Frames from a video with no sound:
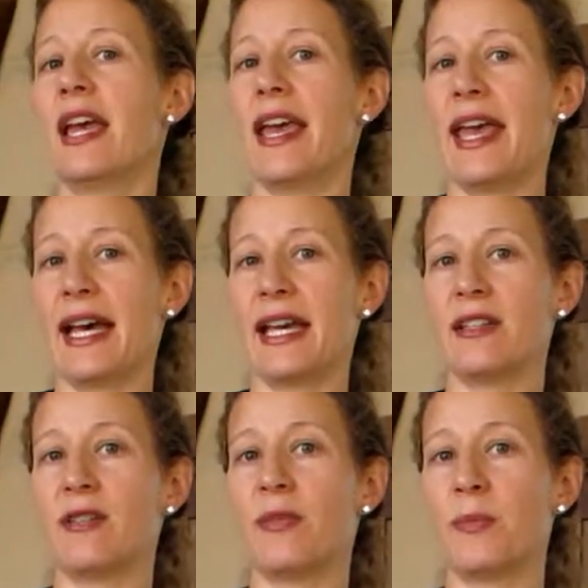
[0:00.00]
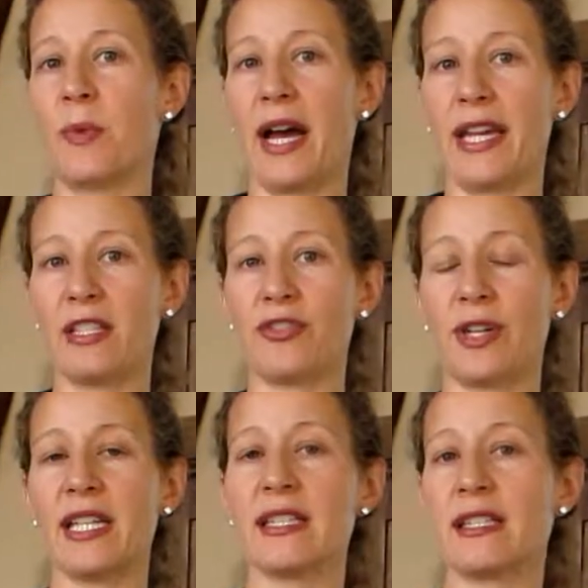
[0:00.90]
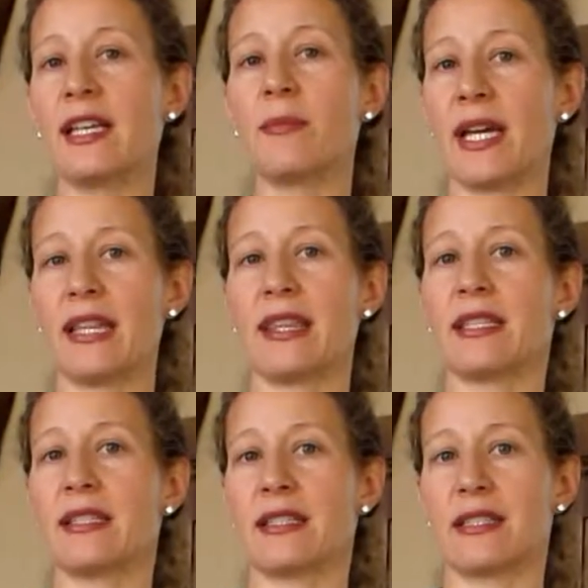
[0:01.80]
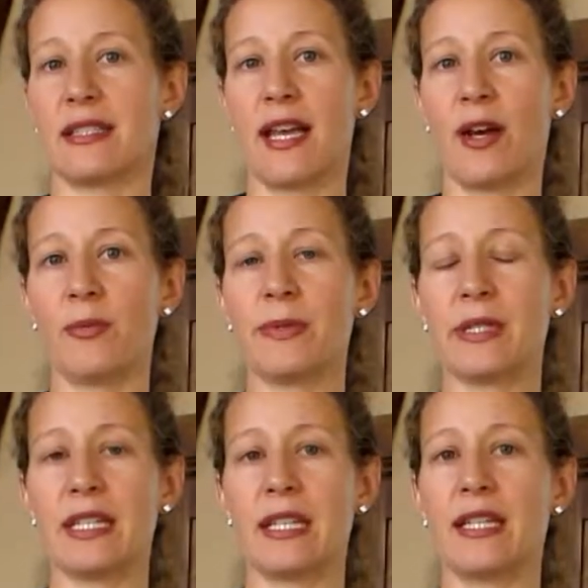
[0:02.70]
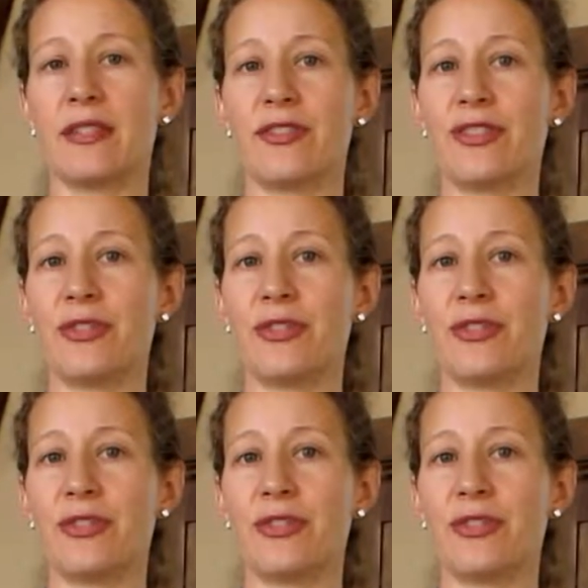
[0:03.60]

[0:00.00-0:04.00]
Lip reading: And I address in my thesis how important it is